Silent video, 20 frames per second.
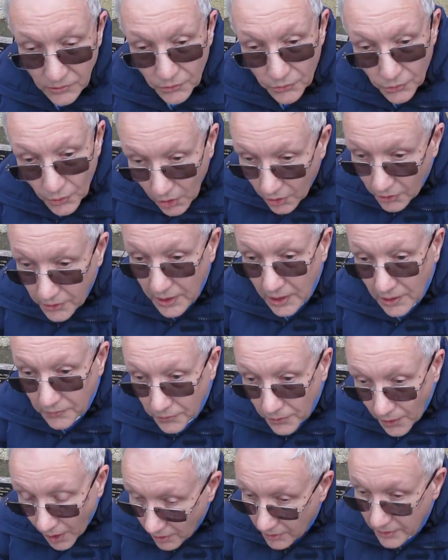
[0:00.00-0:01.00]
through the
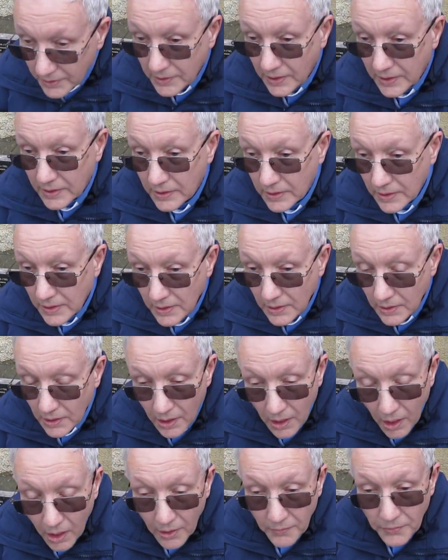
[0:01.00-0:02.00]
authority
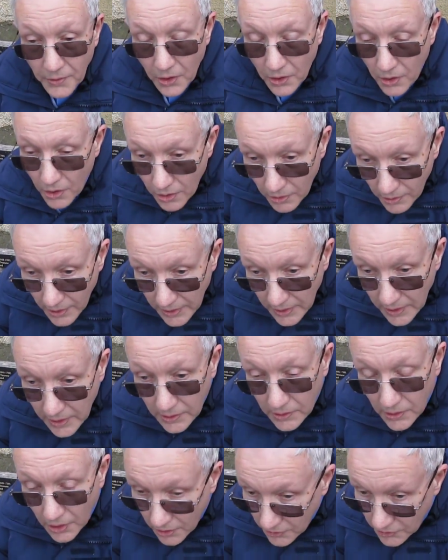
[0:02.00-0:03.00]
of the
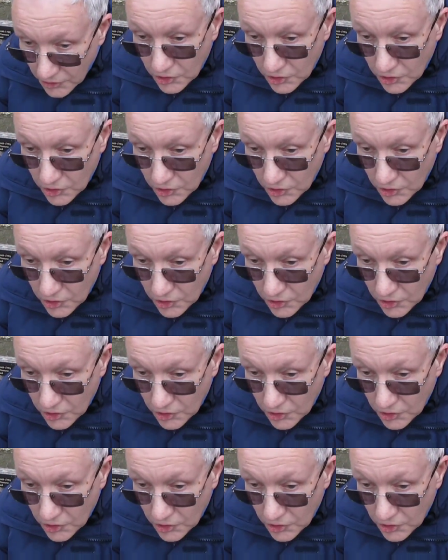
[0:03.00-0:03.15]
Holy Ghost